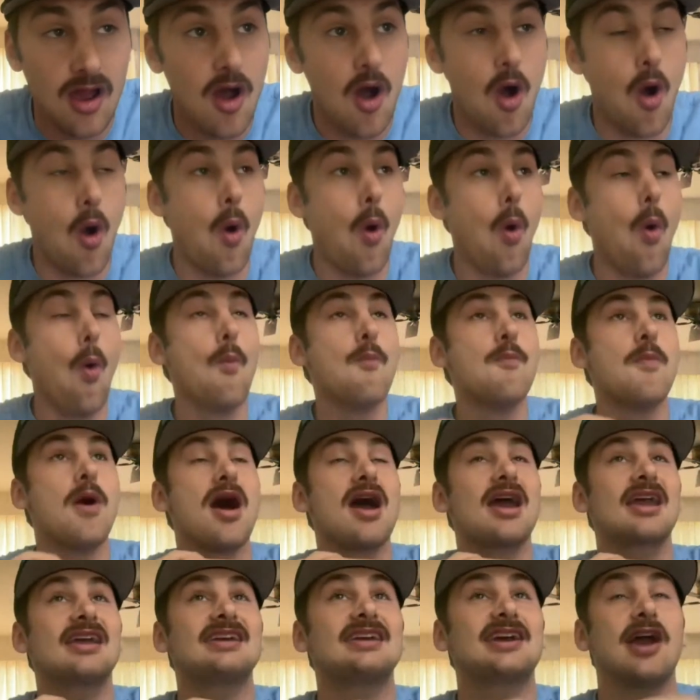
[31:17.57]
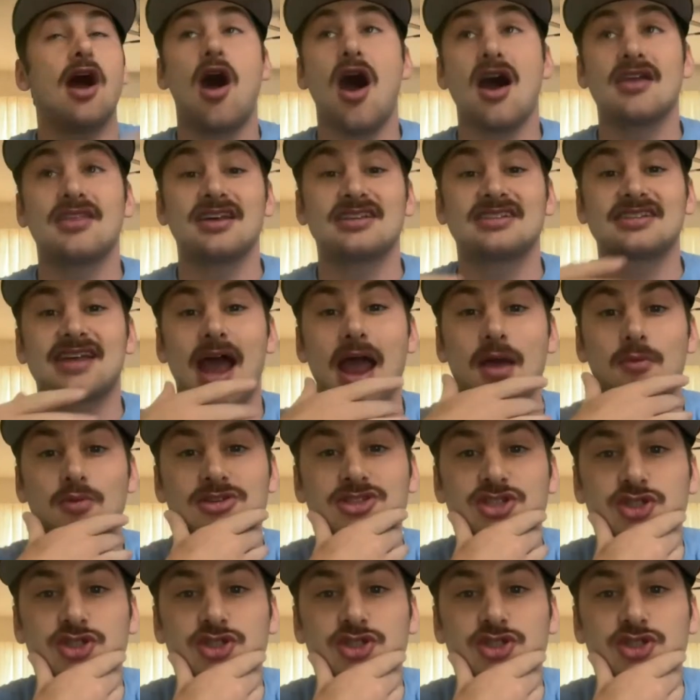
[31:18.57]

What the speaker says: Oh my God, this guy was